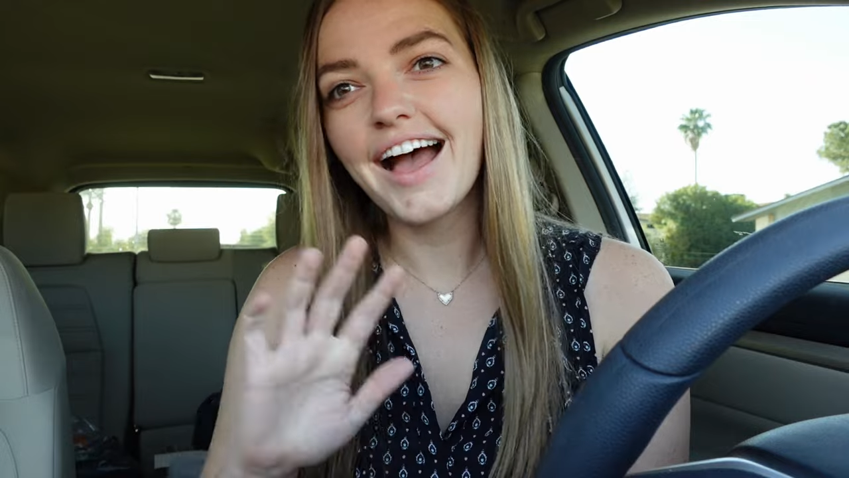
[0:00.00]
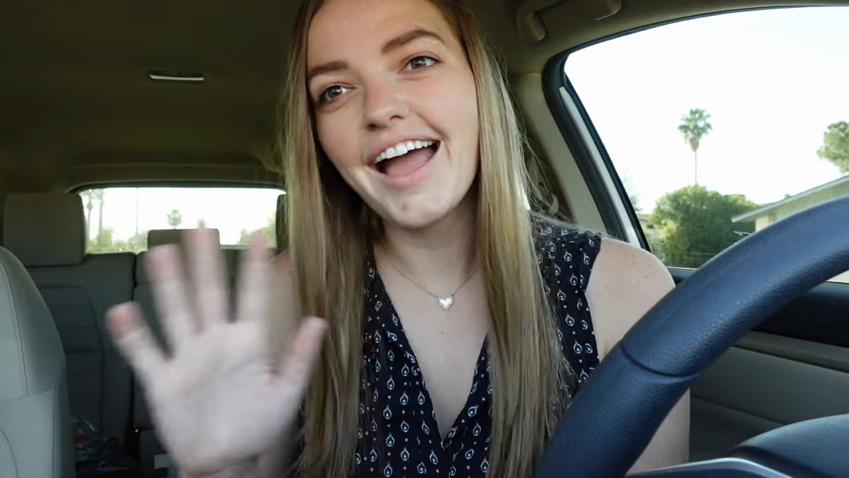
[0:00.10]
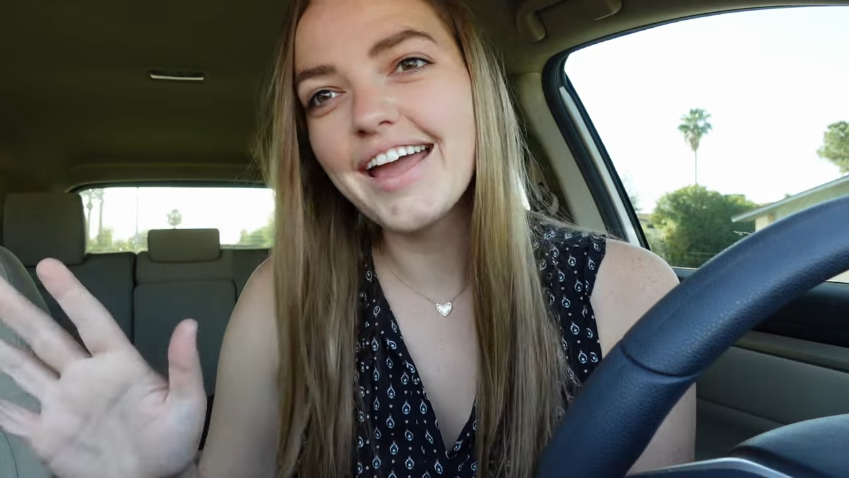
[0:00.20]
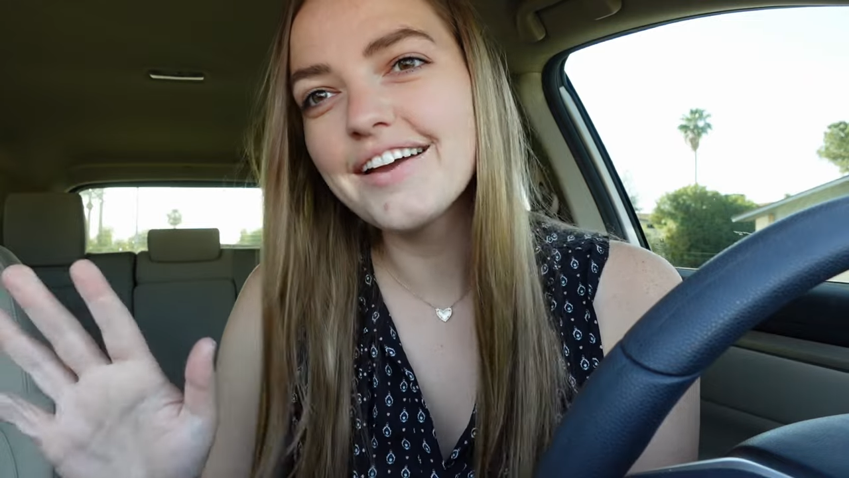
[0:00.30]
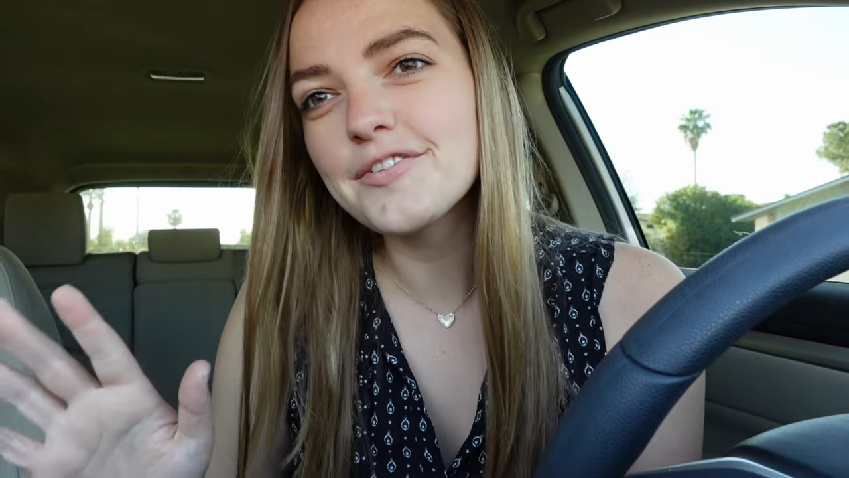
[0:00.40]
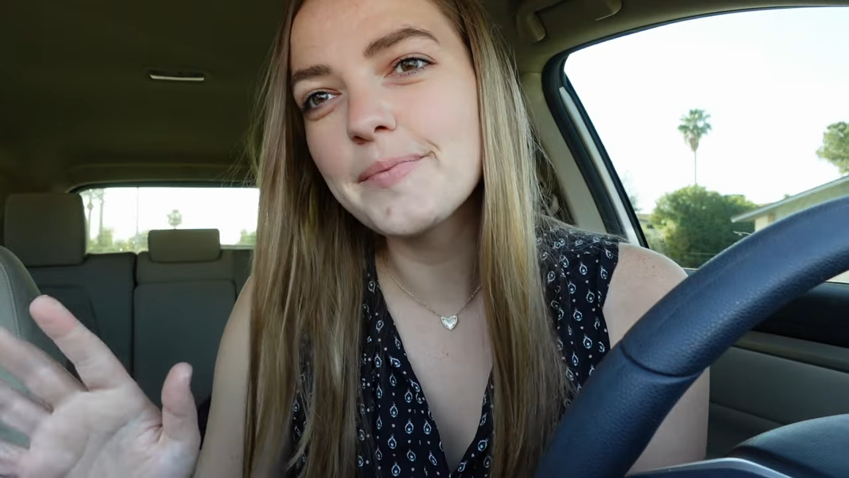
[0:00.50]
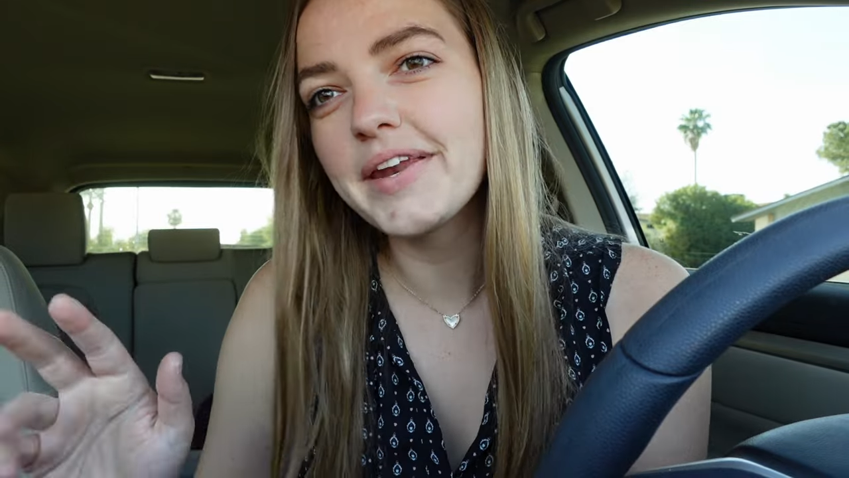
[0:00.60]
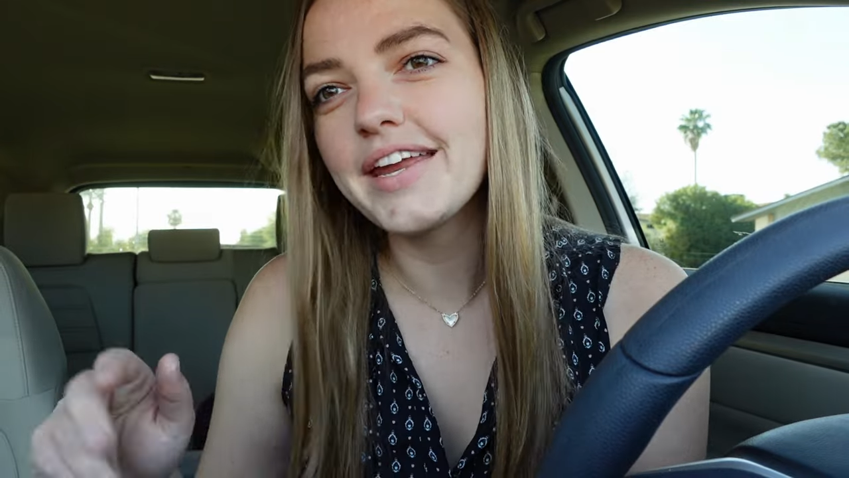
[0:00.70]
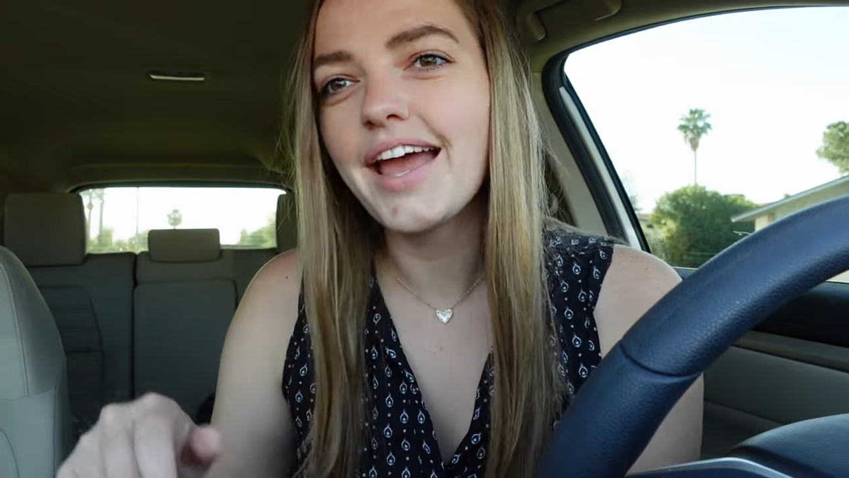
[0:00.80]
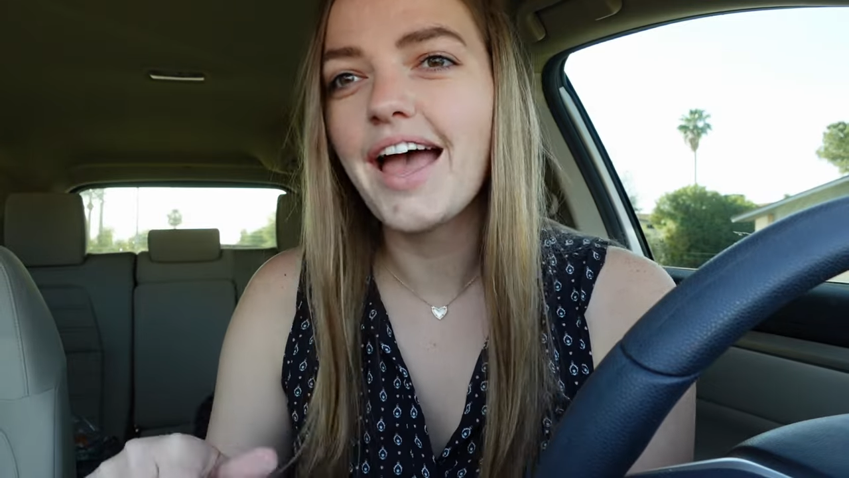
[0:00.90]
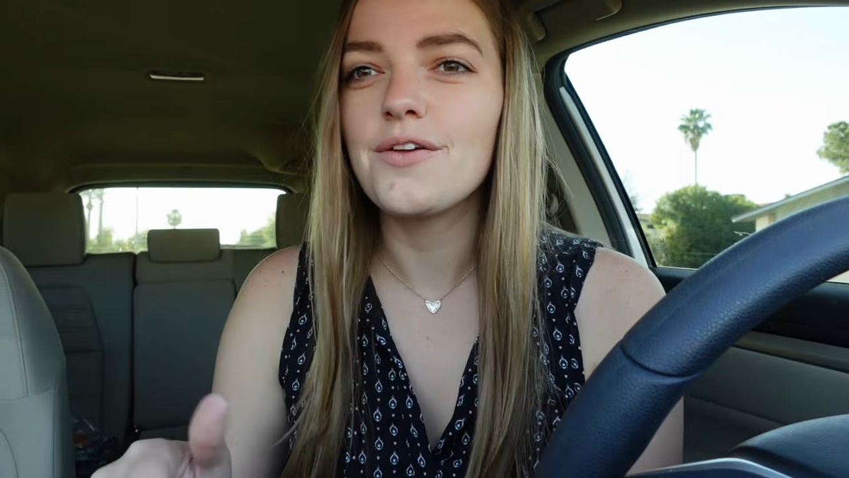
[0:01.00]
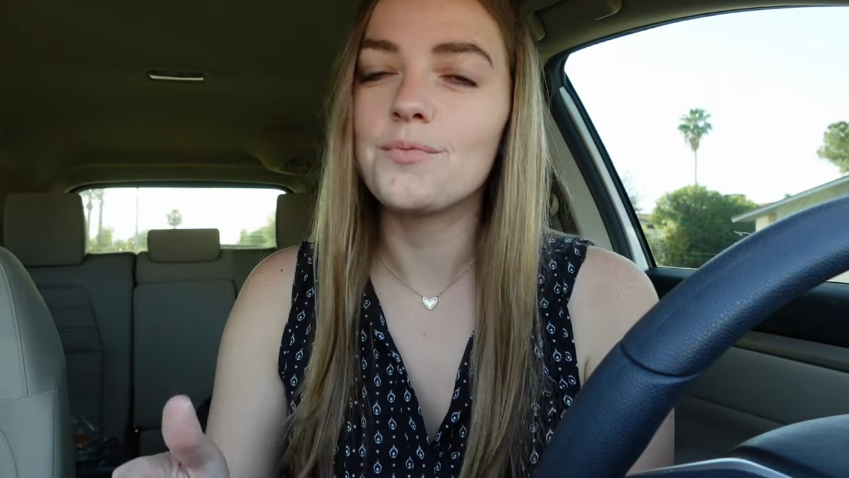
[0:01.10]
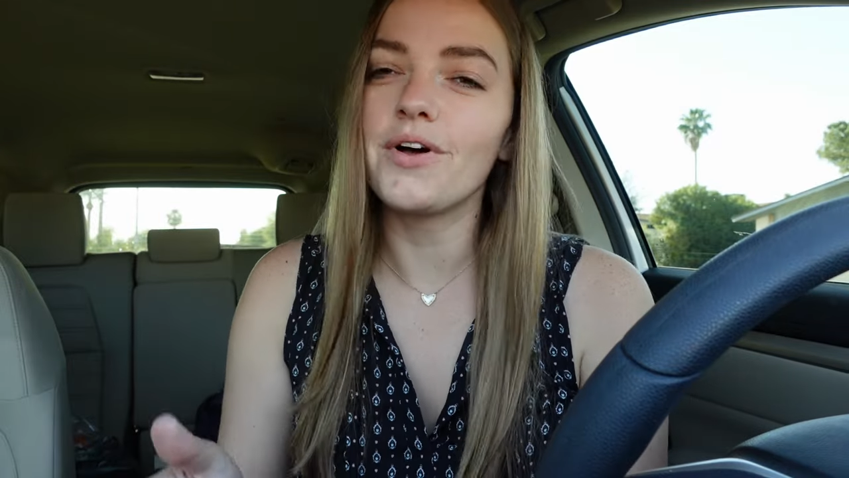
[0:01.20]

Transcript: Hey everybody and